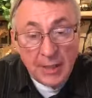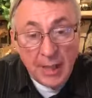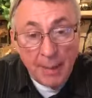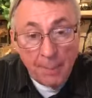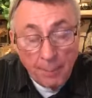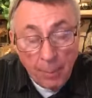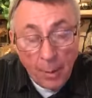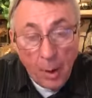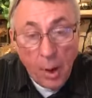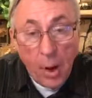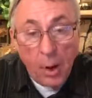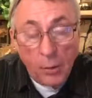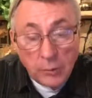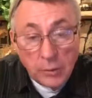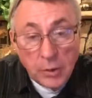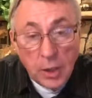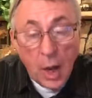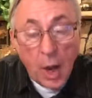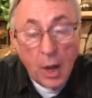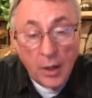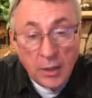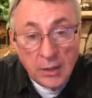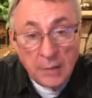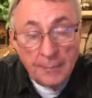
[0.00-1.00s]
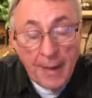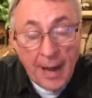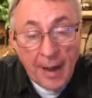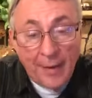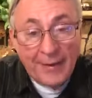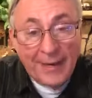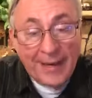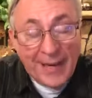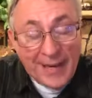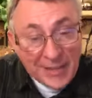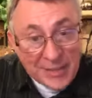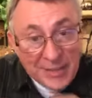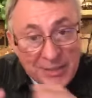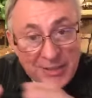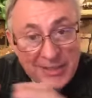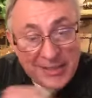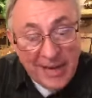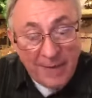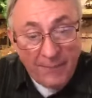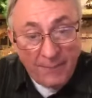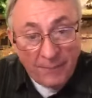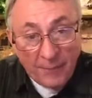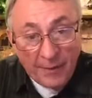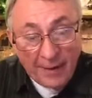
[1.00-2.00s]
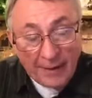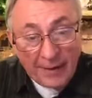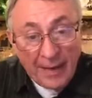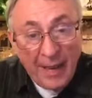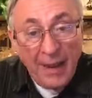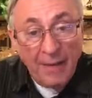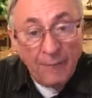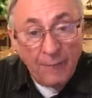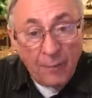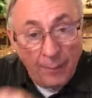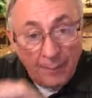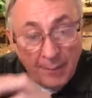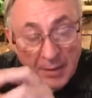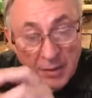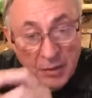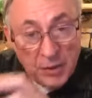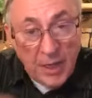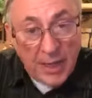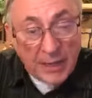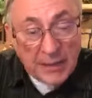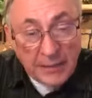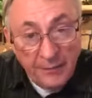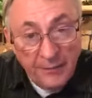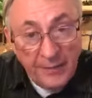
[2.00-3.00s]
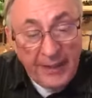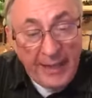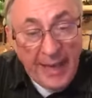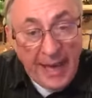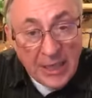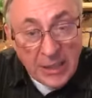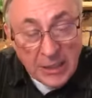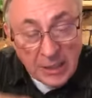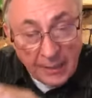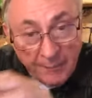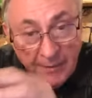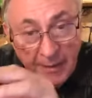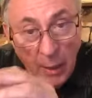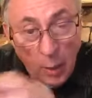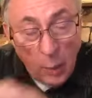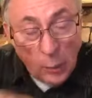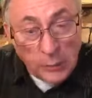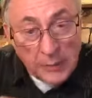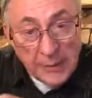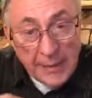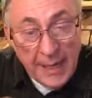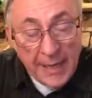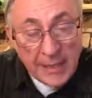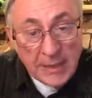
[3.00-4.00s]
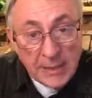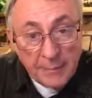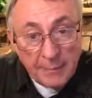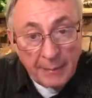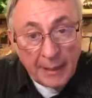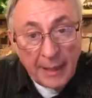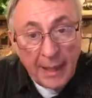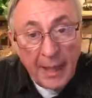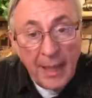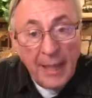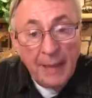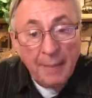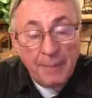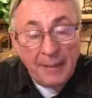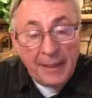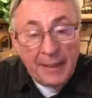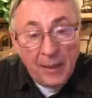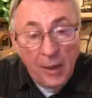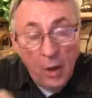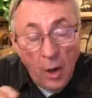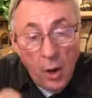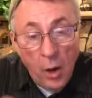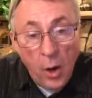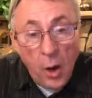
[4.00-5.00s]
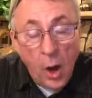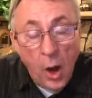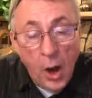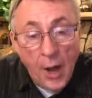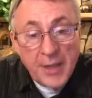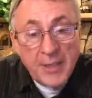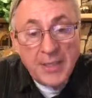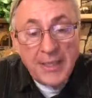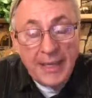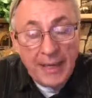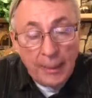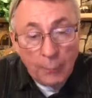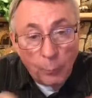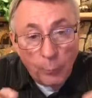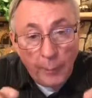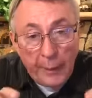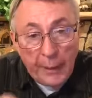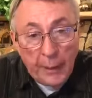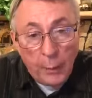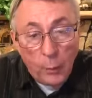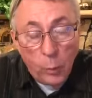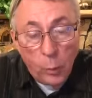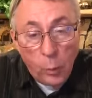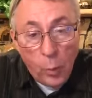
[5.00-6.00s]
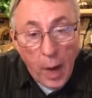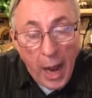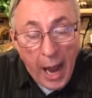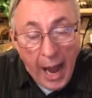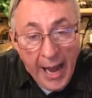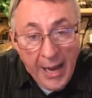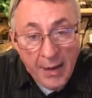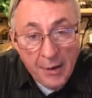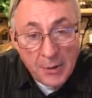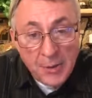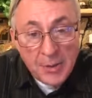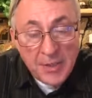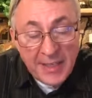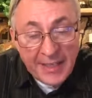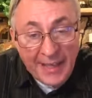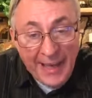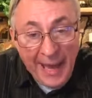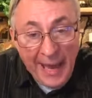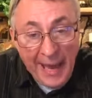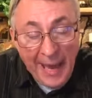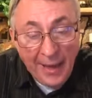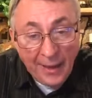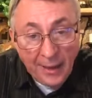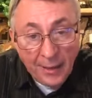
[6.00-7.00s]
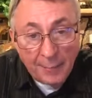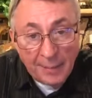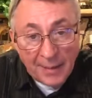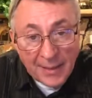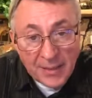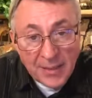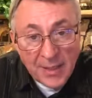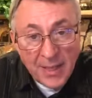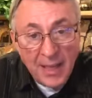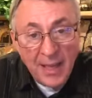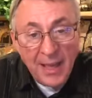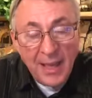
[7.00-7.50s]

that Paul talks about is different from the justification of the Old Testament because it requires the element